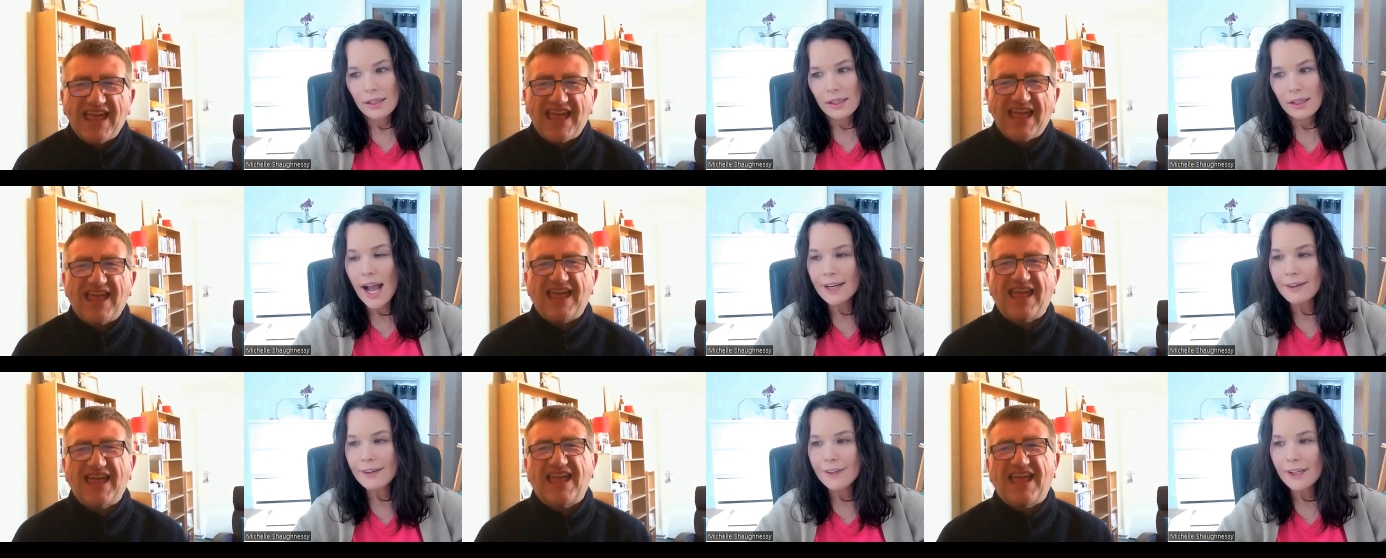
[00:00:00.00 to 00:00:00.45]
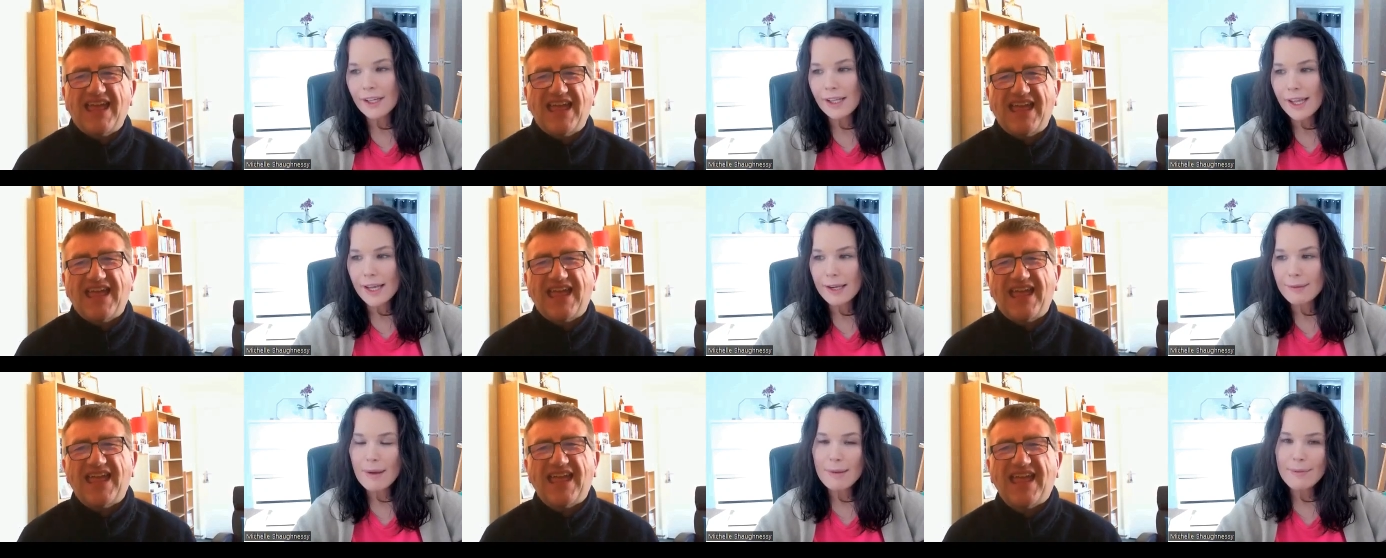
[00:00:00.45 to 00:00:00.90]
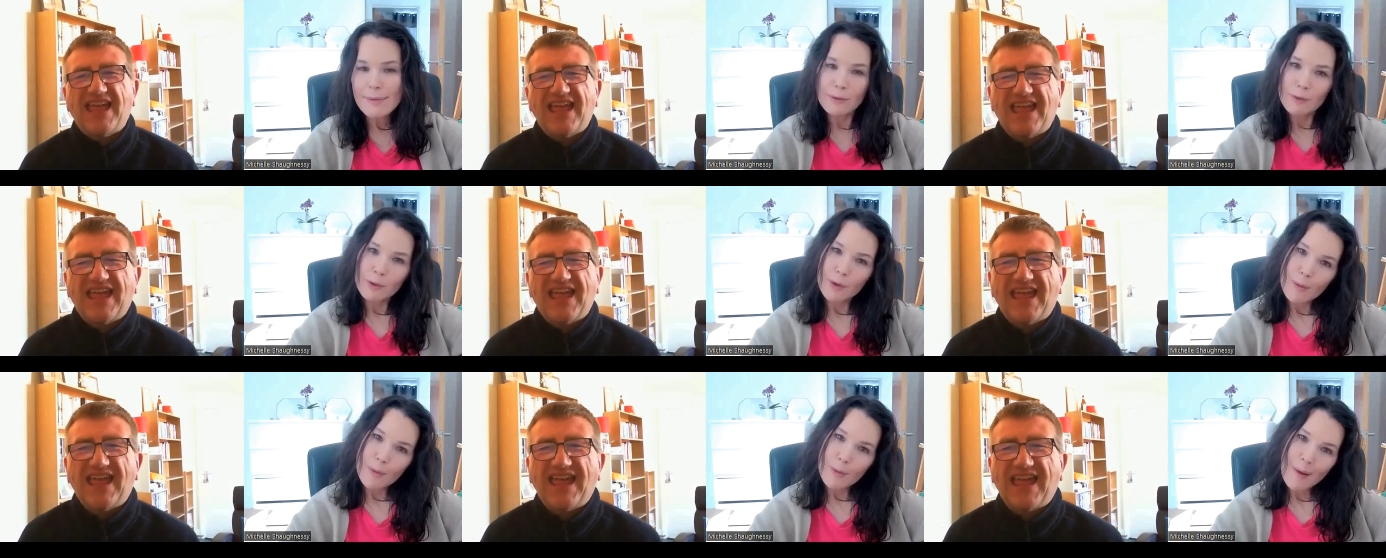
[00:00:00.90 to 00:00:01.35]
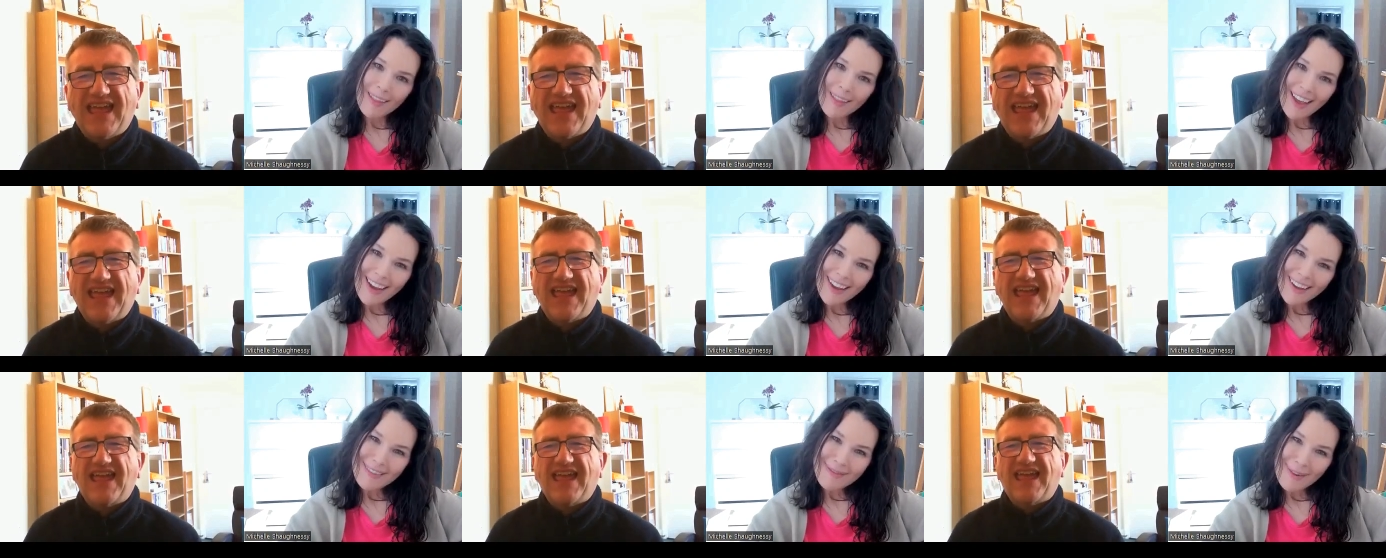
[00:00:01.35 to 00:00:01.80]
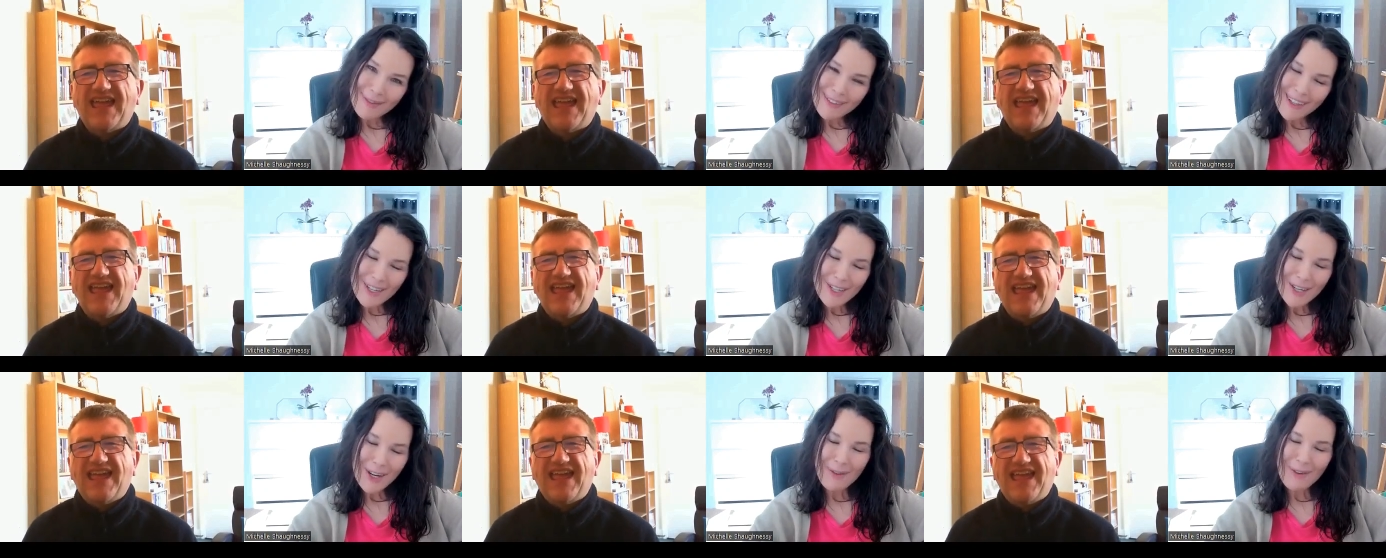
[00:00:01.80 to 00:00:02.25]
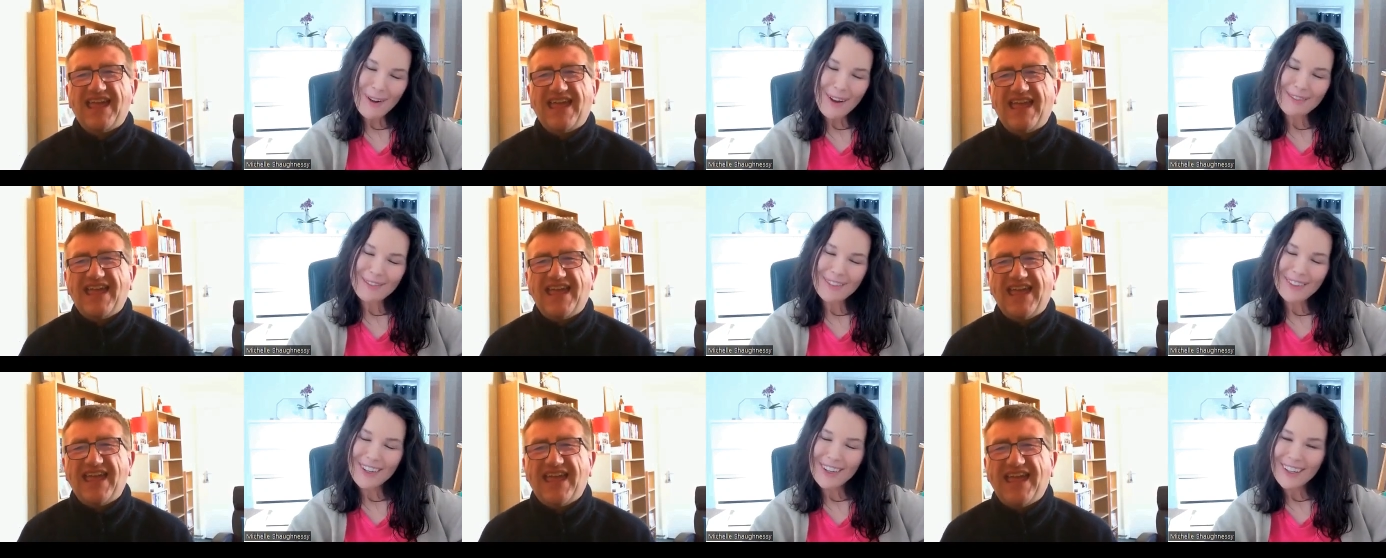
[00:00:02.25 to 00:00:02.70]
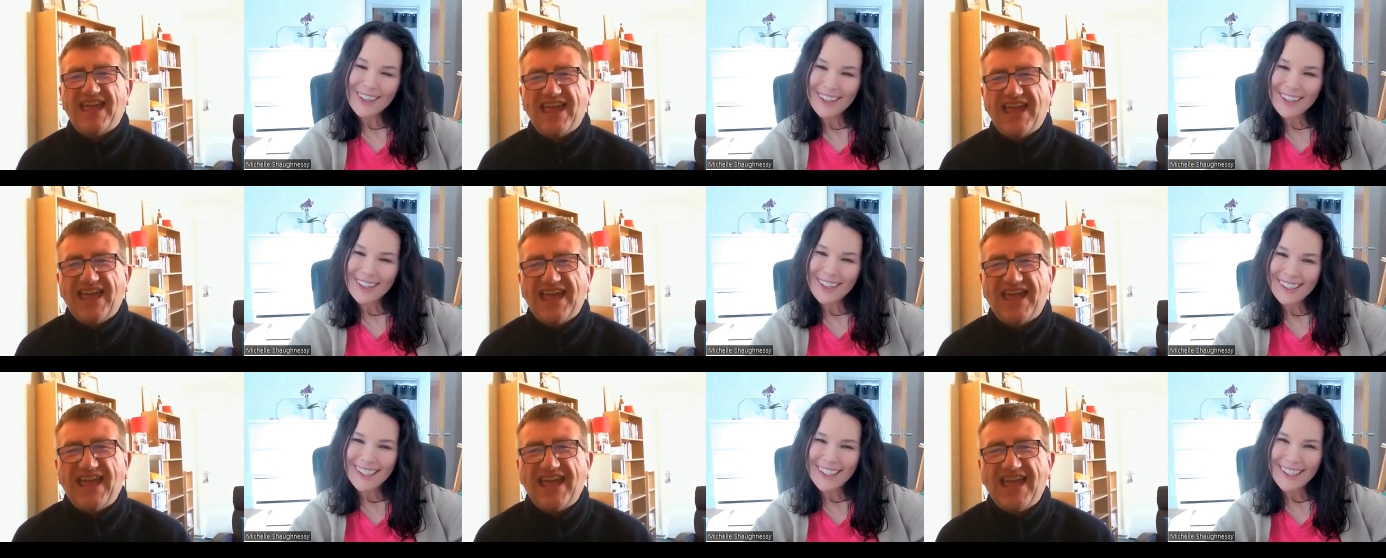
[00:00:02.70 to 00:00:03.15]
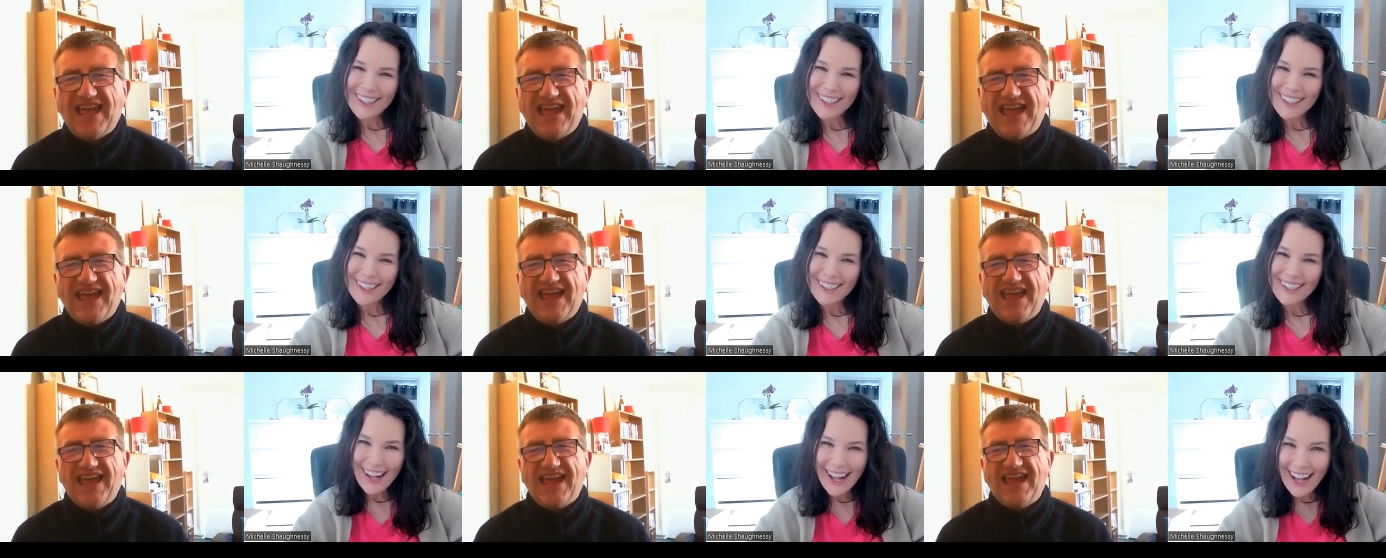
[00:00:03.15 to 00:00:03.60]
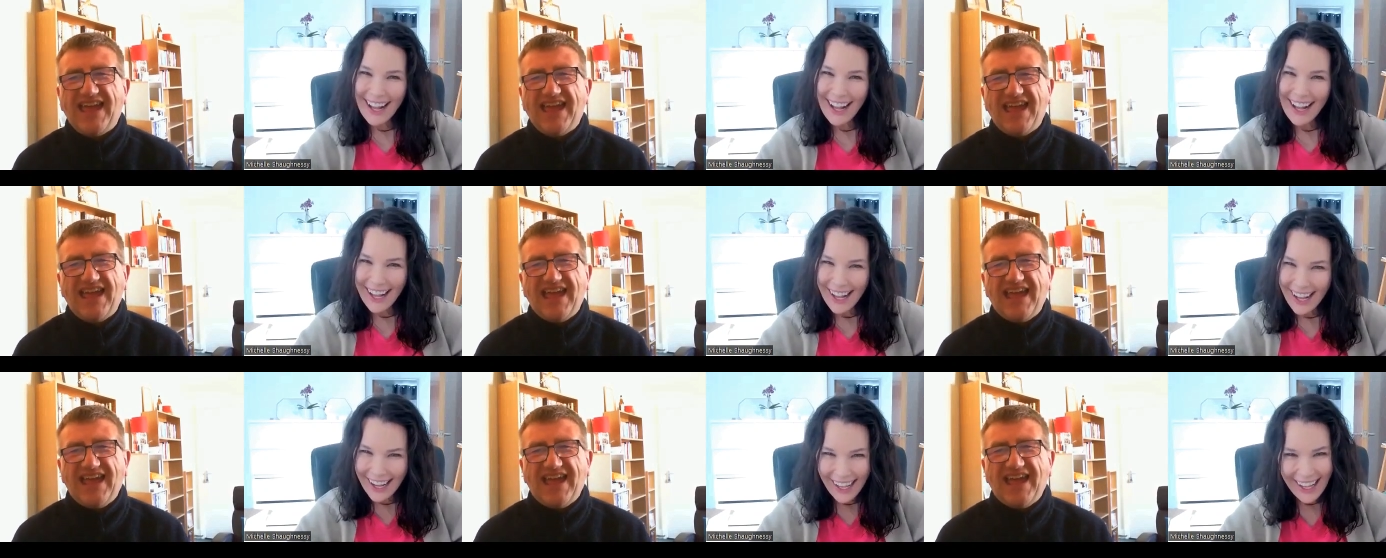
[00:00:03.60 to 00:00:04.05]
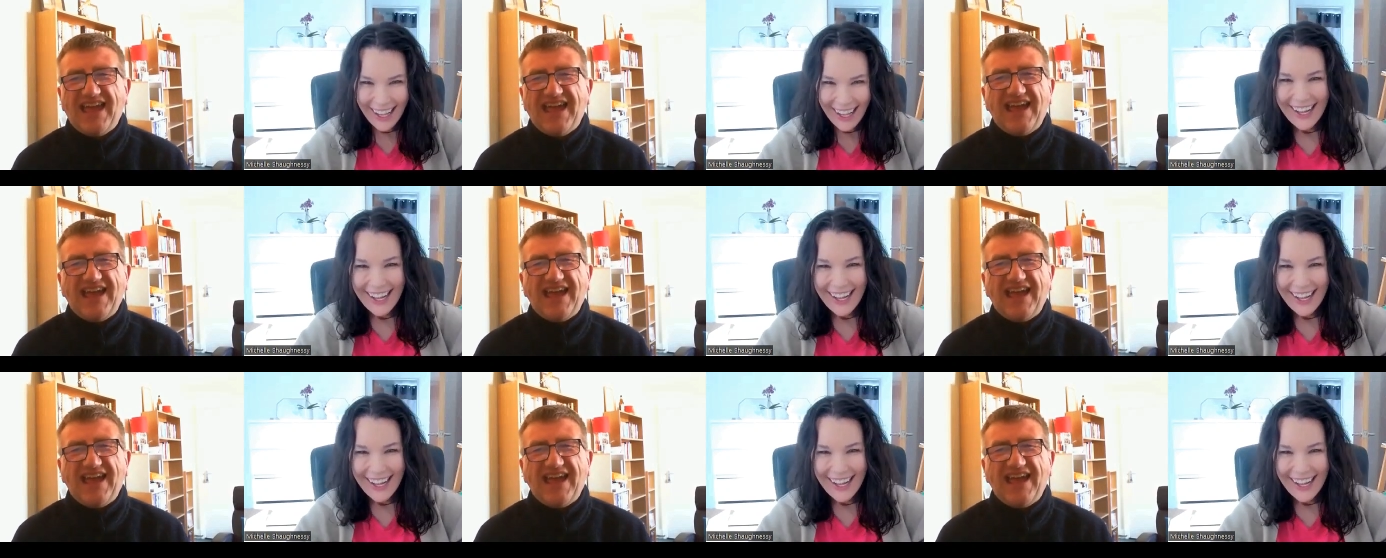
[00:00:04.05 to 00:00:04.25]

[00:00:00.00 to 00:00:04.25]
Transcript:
Speaker 1: kind of feel like maybe it ruined my life. Maybe I should have went for, you know, uh.